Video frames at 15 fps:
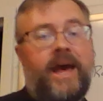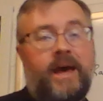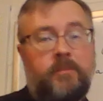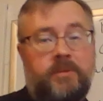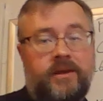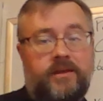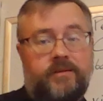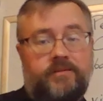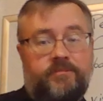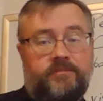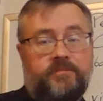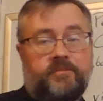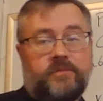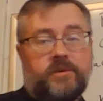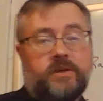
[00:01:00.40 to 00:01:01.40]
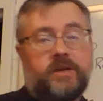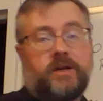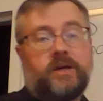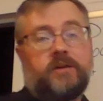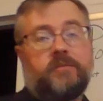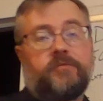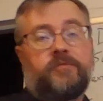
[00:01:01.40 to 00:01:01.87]
abbot
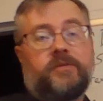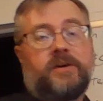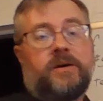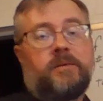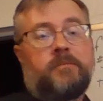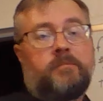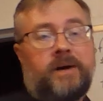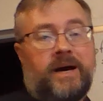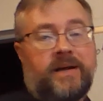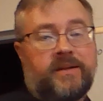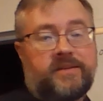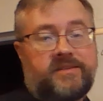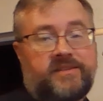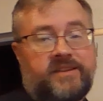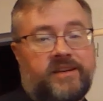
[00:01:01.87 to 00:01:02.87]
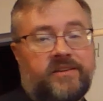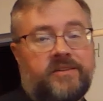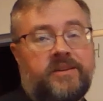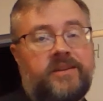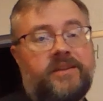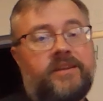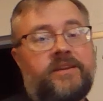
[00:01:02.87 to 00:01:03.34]
of a
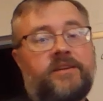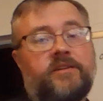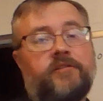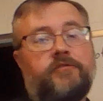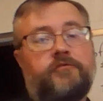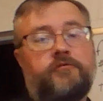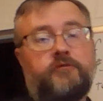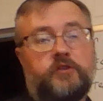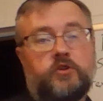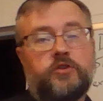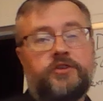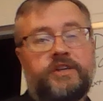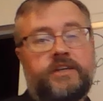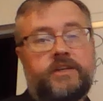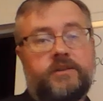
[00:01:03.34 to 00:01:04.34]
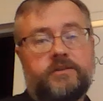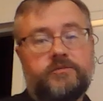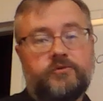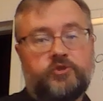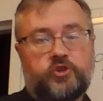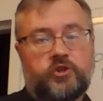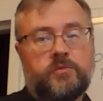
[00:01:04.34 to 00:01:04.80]
monastery in Fulda,
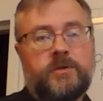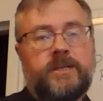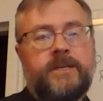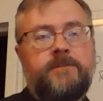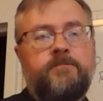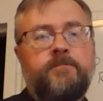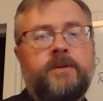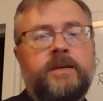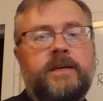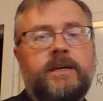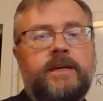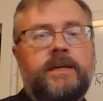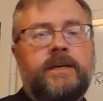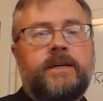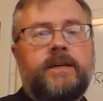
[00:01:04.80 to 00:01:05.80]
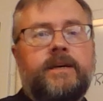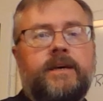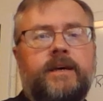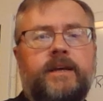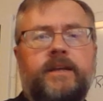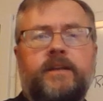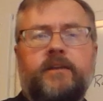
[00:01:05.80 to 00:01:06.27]
Germany,
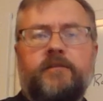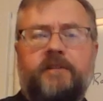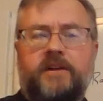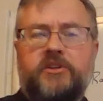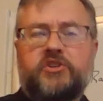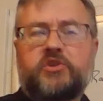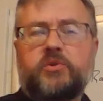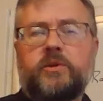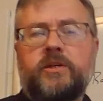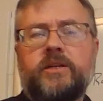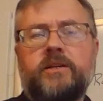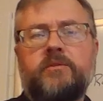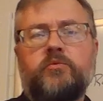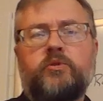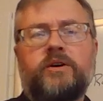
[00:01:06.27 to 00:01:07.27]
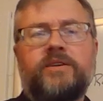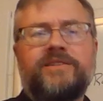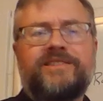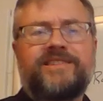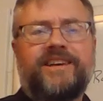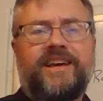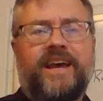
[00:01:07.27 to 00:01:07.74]
and eventually
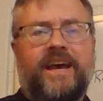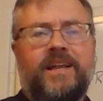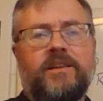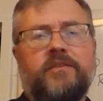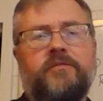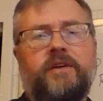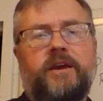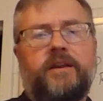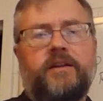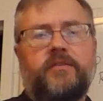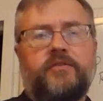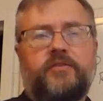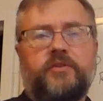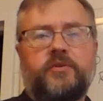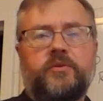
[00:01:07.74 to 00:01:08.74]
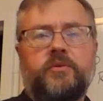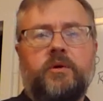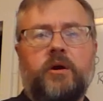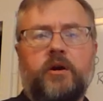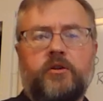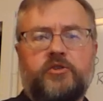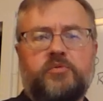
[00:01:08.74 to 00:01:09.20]
was elevated to
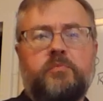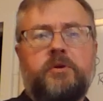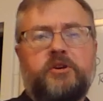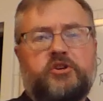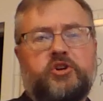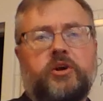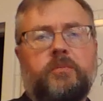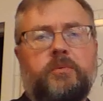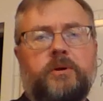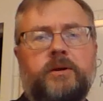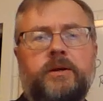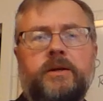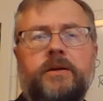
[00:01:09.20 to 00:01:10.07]
archbishop,